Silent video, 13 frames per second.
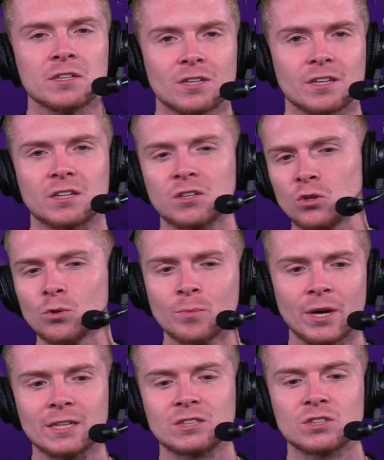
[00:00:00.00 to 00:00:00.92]
try to
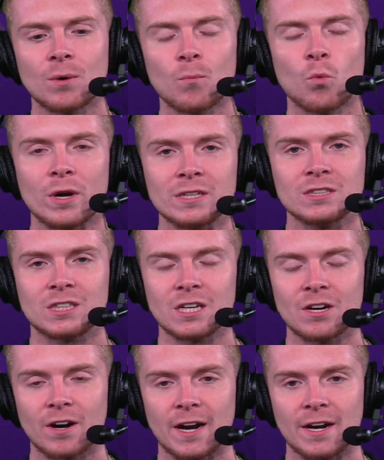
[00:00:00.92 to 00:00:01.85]
accumulate some wins
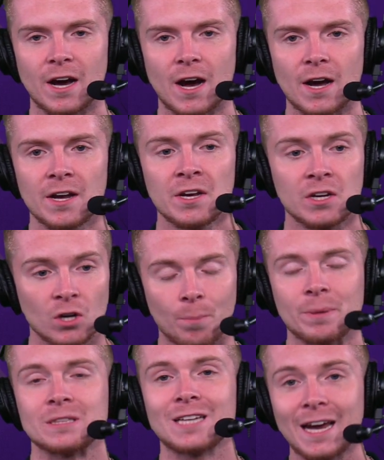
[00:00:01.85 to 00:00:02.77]
here and, you know,
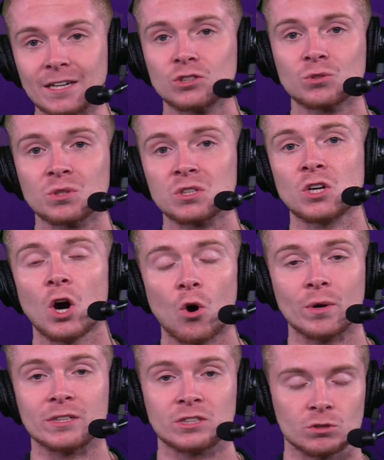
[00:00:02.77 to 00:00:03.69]
potentially
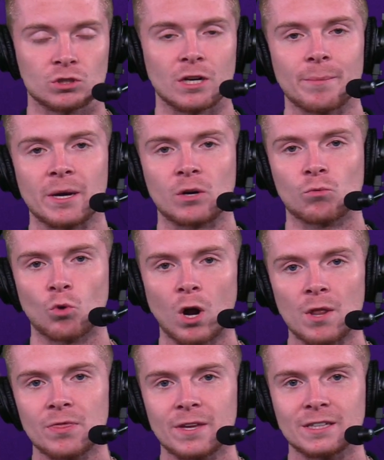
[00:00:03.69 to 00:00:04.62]
go and still try to make a
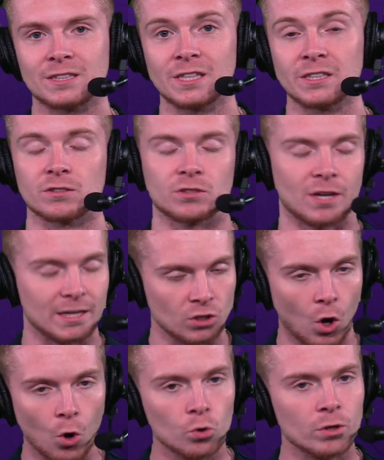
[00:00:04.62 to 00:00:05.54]
run this season. So that's
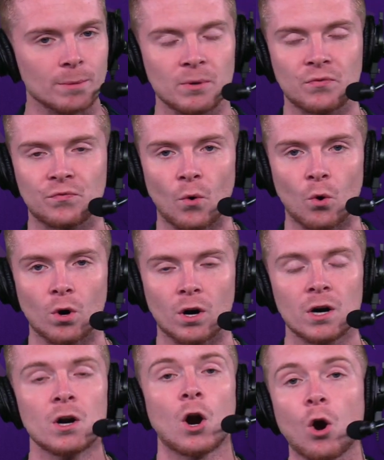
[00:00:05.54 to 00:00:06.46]
only
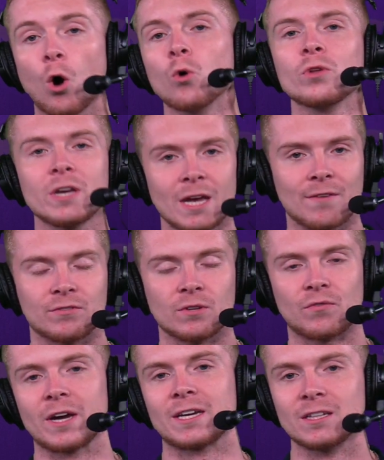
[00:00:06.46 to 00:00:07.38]
before, or only if the
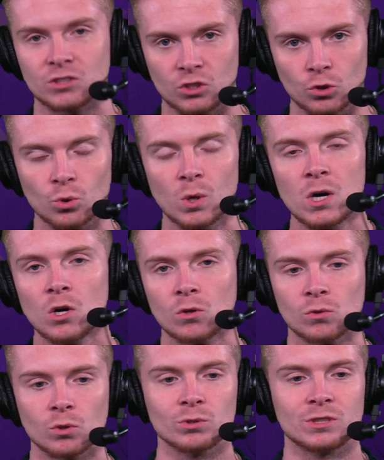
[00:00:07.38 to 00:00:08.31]
Vikings do
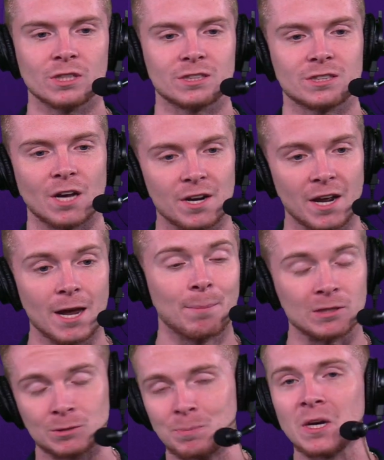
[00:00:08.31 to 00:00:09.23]
lose this Sunday.
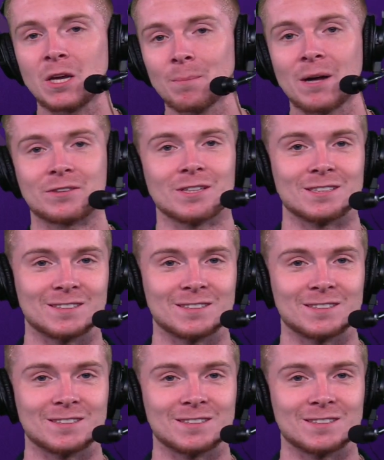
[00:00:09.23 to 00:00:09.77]
But speaking about this